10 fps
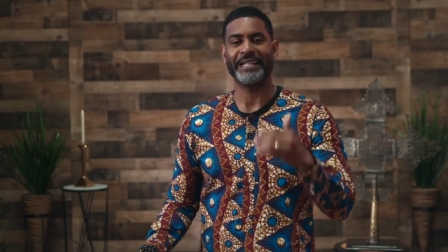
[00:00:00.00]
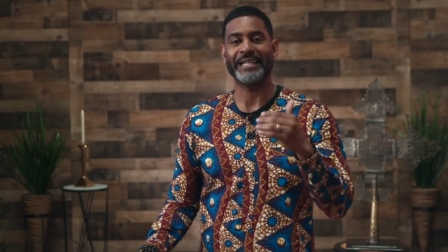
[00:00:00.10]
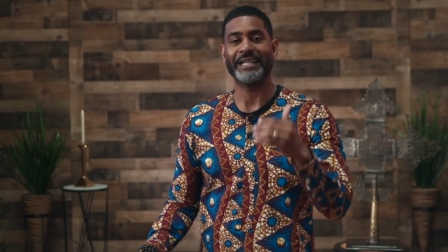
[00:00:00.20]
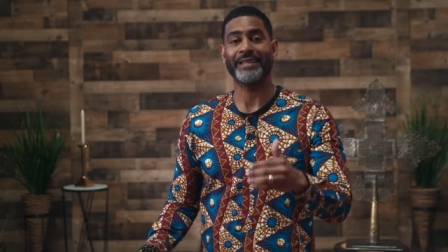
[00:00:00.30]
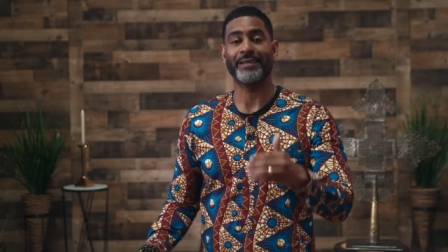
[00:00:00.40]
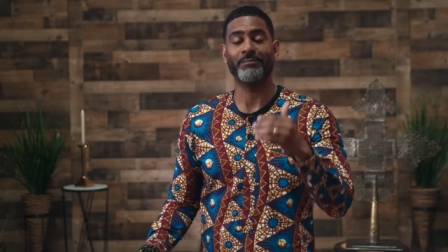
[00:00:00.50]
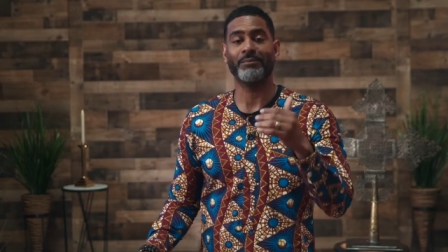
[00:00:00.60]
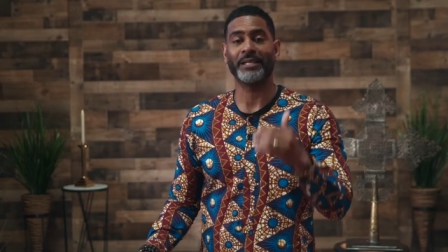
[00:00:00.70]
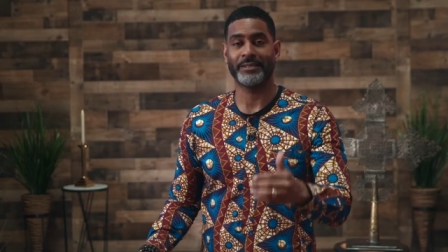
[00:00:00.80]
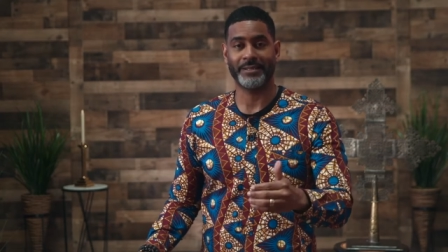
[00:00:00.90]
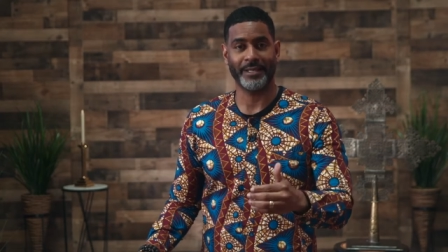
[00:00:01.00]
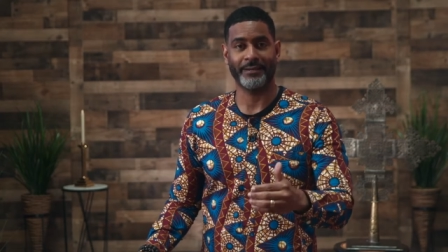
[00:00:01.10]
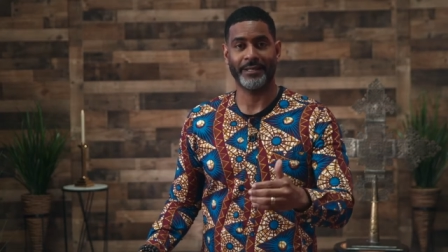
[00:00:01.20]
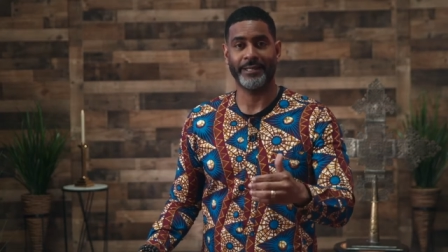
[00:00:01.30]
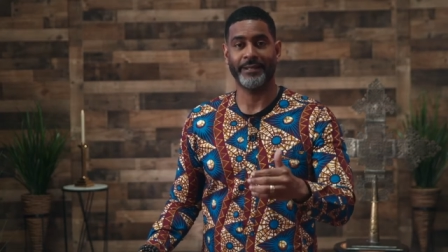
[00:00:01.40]
in the
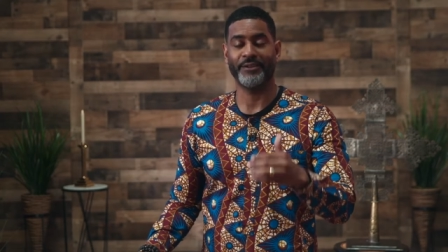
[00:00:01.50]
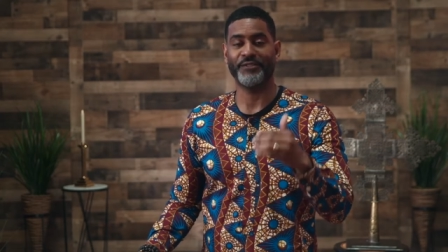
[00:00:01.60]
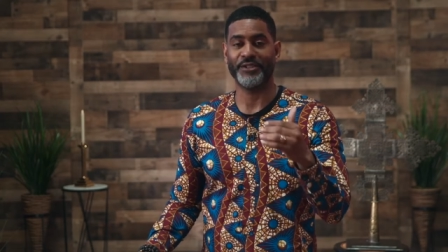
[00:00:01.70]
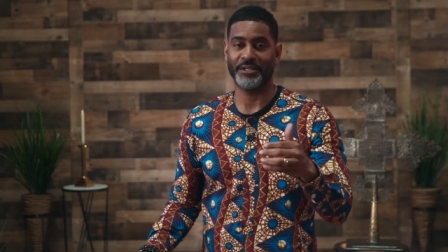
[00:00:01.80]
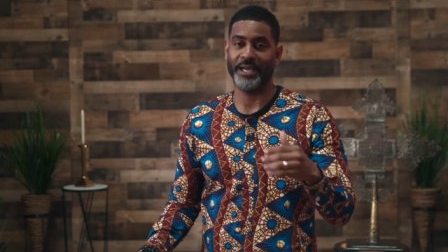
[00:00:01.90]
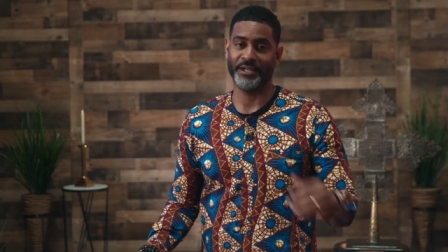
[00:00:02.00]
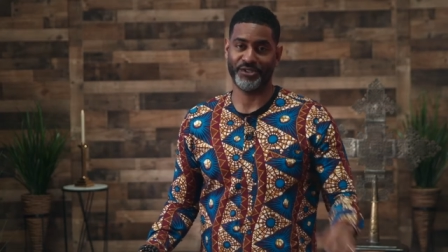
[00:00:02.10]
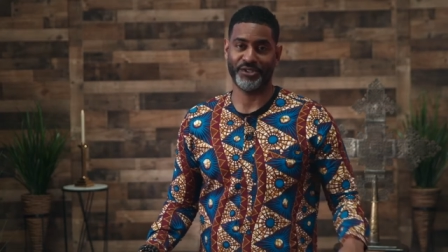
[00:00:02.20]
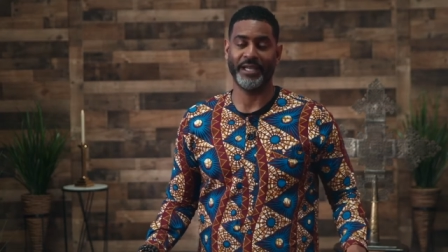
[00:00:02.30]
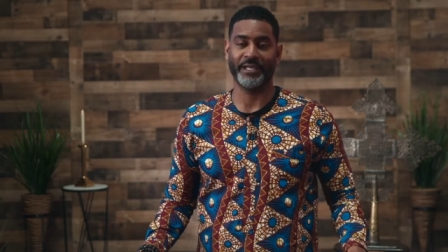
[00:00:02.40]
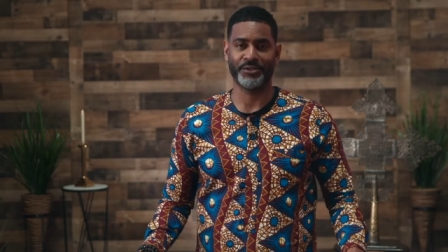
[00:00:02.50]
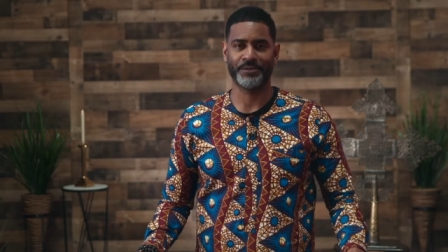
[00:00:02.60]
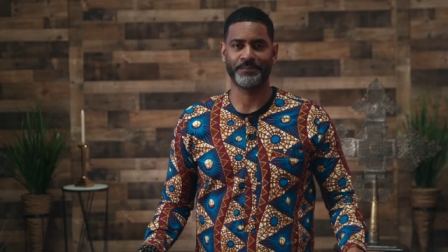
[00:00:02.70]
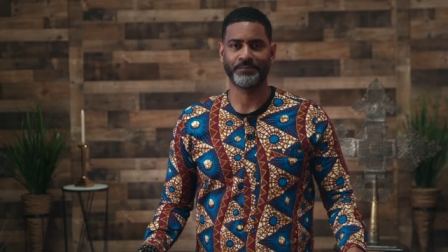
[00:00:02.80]
military of the United States.